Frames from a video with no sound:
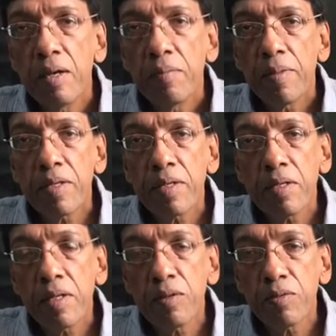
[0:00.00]

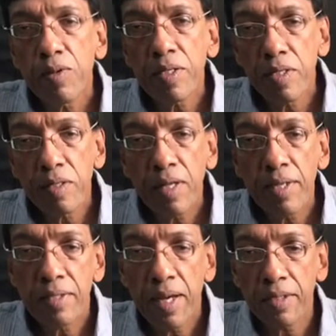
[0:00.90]
But now what
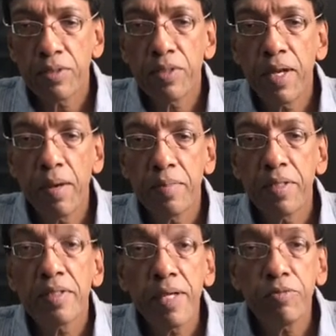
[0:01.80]
has actually
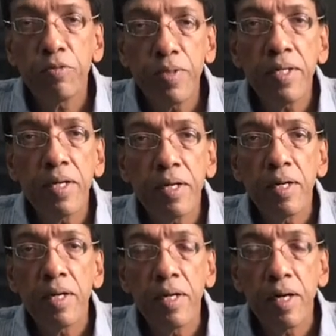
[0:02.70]
happened, that would be
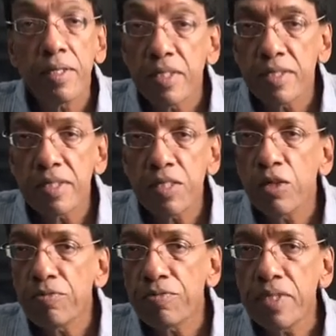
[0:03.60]
a decision
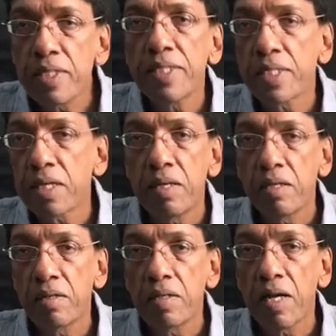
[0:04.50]
of each
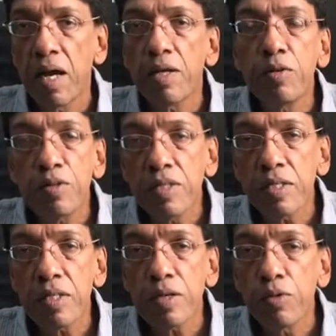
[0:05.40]
country. I don't
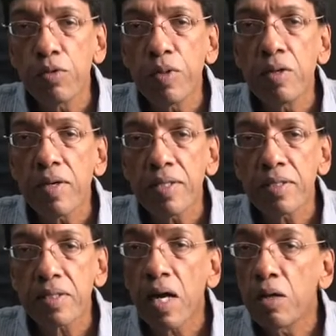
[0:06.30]
think the Human
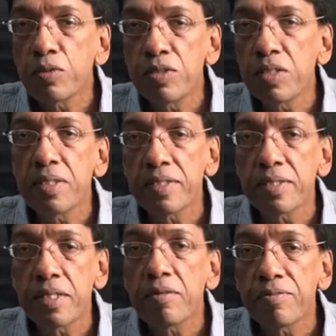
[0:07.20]
Rights Council
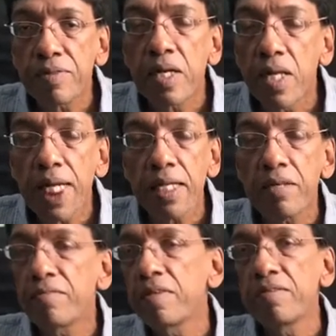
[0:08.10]
itself
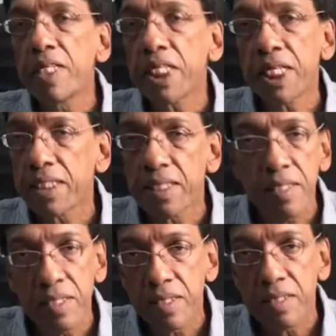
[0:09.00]
collectively will take such a
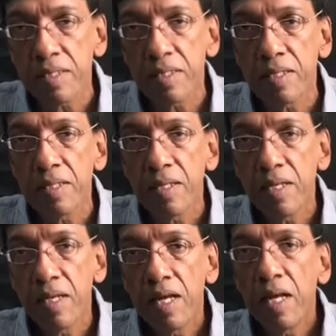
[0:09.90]
decision.
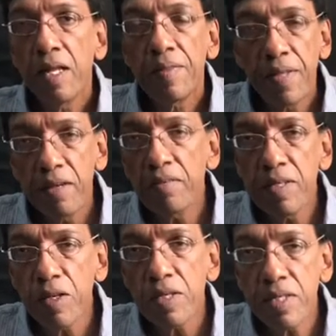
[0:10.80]
They will
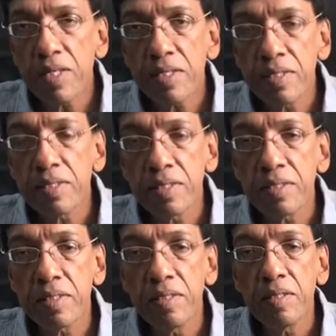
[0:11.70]
not take a
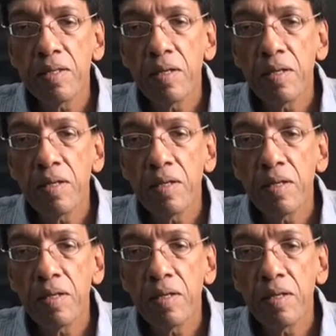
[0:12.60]
decision